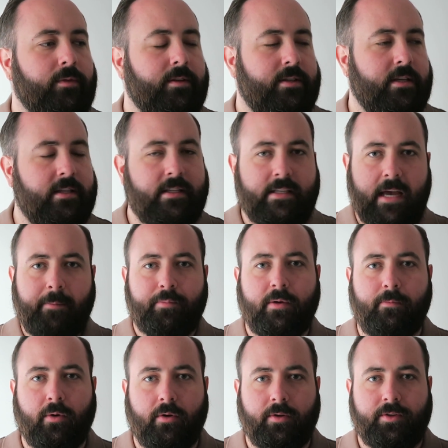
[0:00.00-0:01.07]

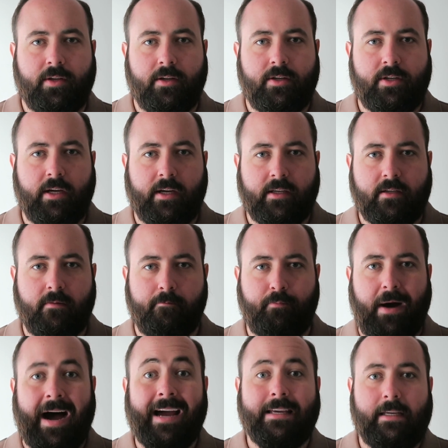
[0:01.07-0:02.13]
susceptible to just
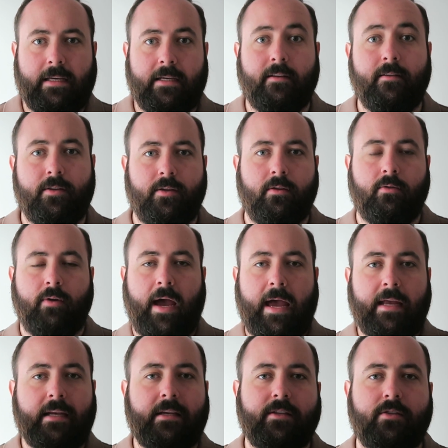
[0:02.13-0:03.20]
buy into
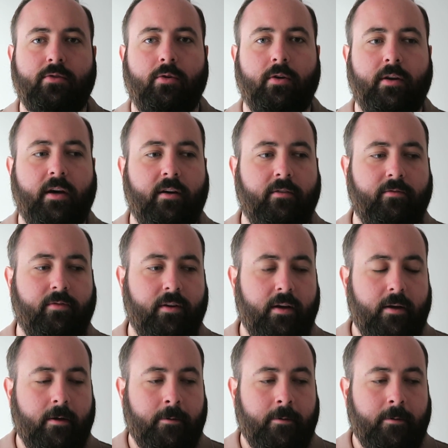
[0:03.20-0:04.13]
any sort of